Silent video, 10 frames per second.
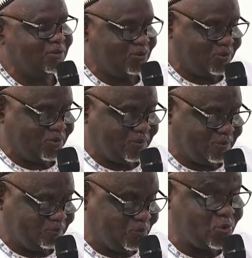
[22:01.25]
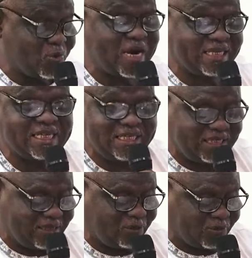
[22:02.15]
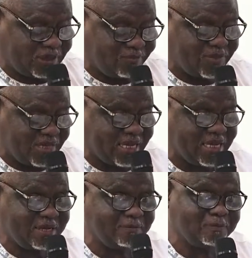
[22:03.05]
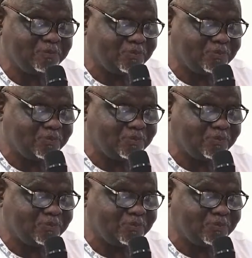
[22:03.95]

to draw attention to something here.